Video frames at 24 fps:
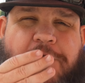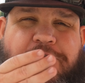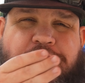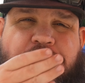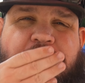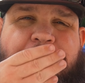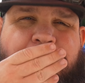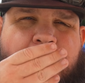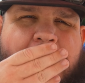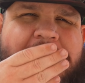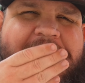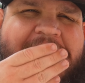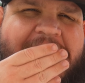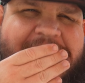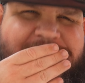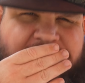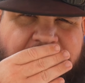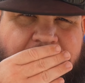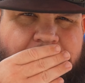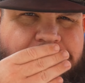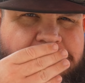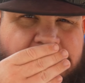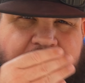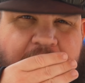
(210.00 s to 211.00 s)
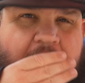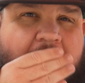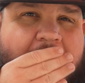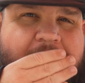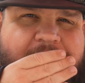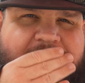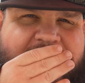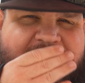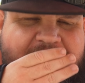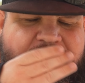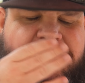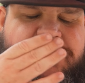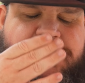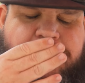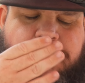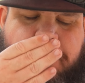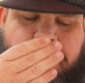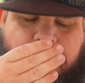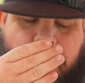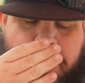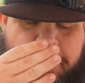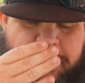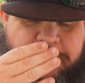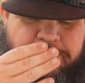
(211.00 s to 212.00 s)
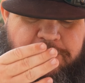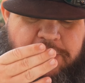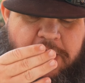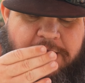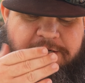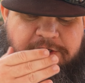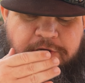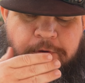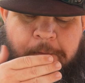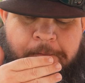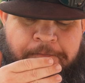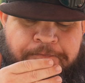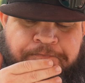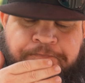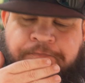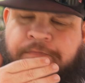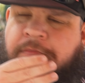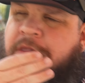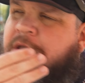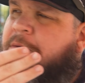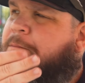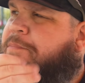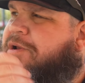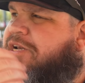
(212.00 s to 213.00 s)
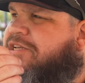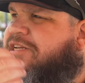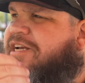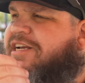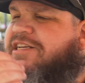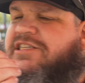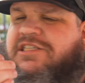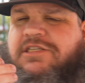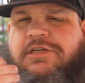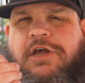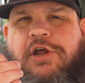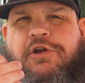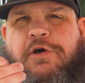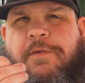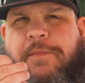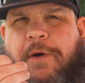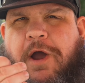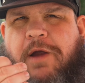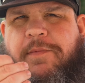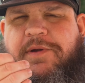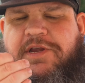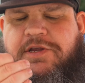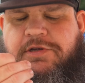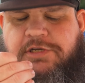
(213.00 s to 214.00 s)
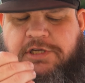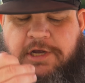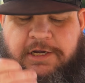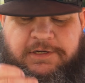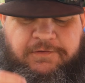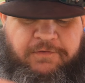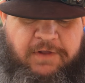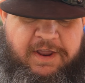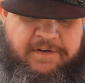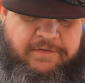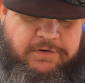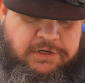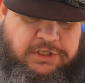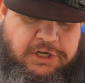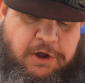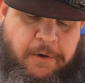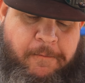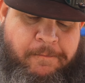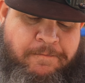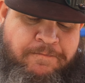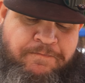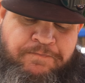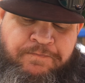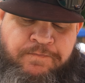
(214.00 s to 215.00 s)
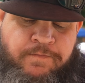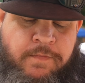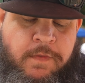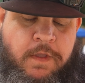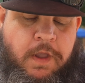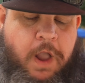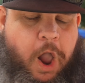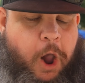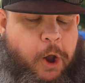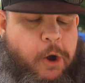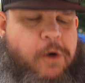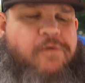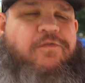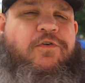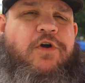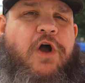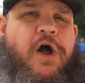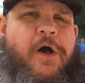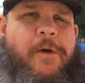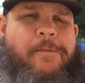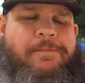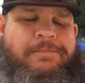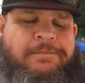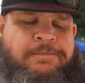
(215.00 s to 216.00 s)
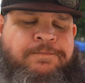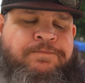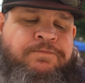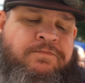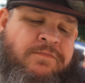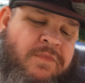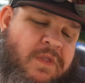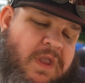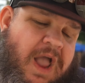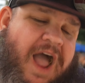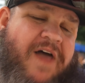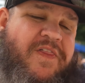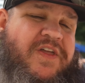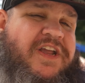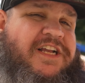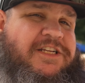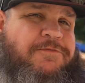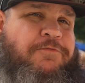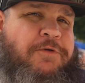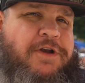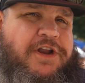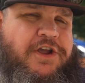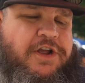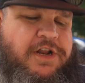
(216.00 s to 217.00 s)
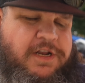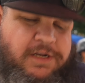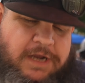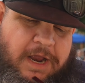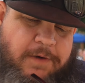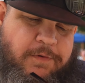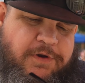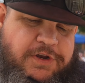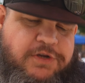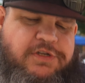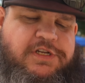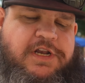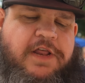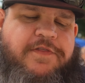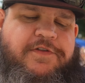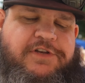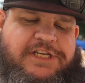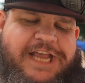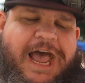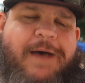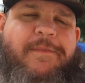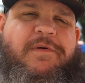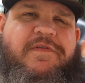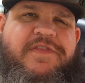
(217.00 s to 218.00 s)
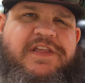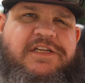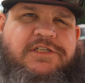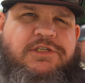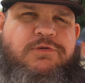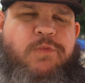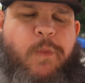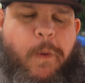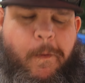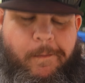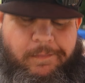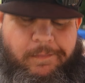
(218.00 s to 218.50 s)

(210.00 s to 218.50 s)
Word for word: you could probably ask them to not give it to you a barbecue sauce. But it's like a subtle barbecue sauce flavor. So overall, I think it's pretty good. I would use another tab on this.